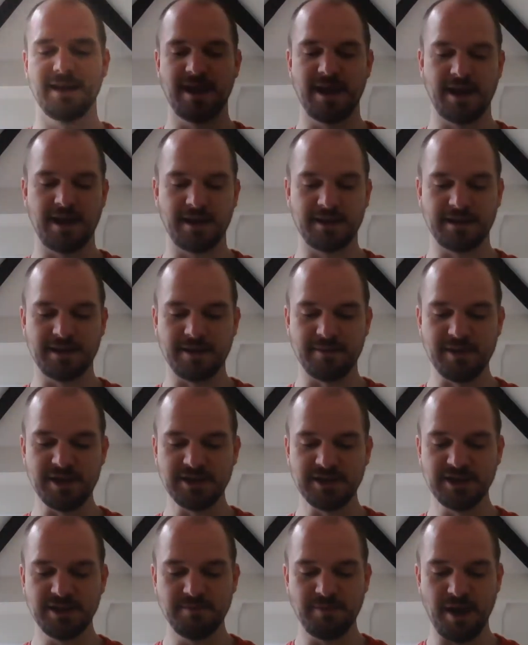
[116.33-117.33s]
And
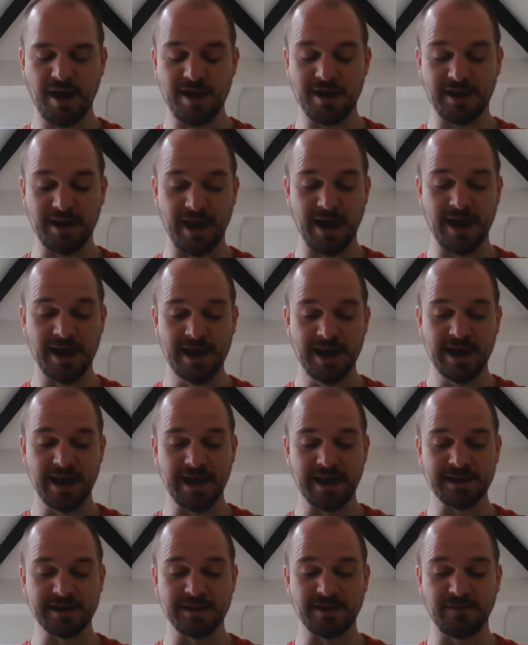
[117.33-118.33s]
Commissioner Barker
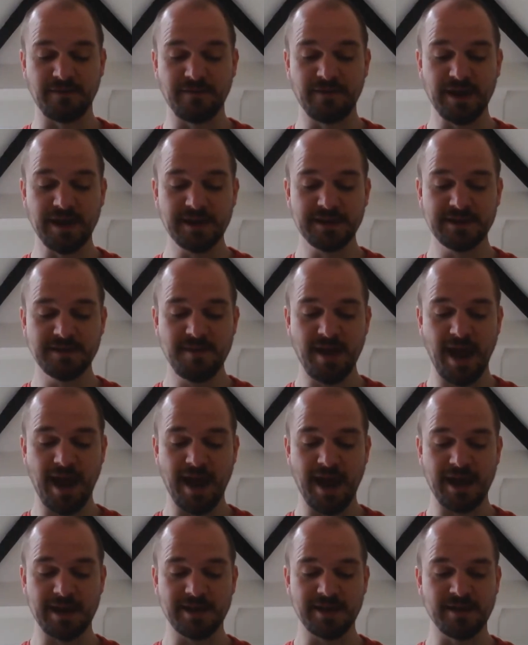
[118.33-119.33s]
is the fearsome
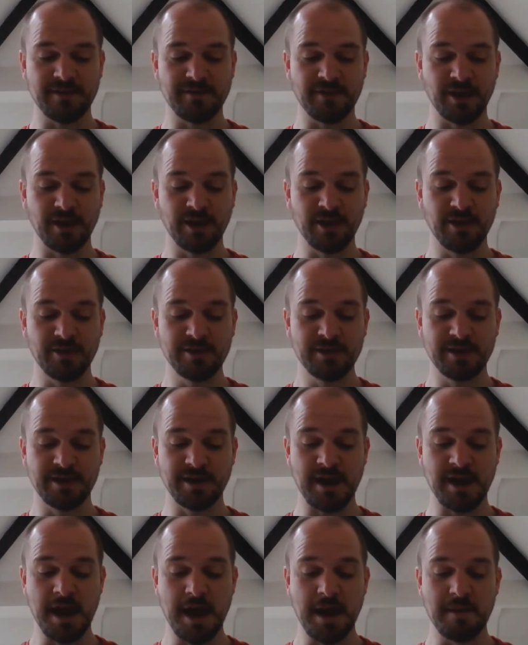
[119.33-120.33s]
head of the
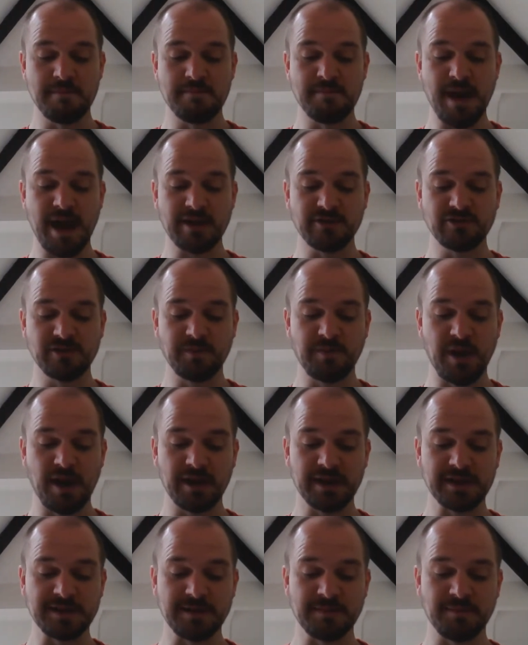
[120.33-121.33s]
London
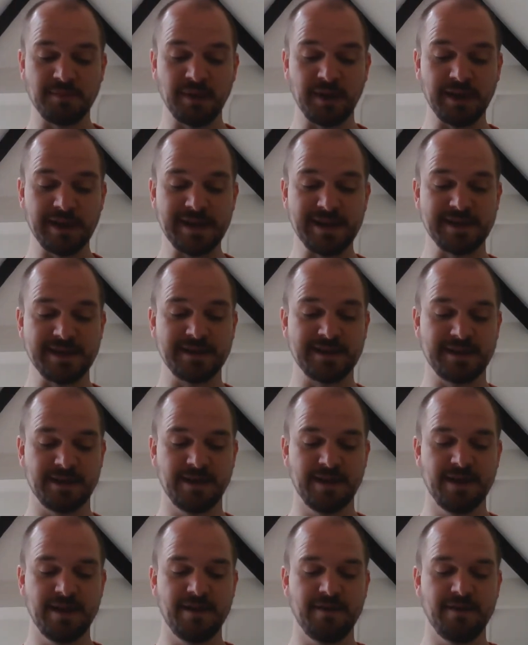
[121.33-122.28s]
Metropolitan Police,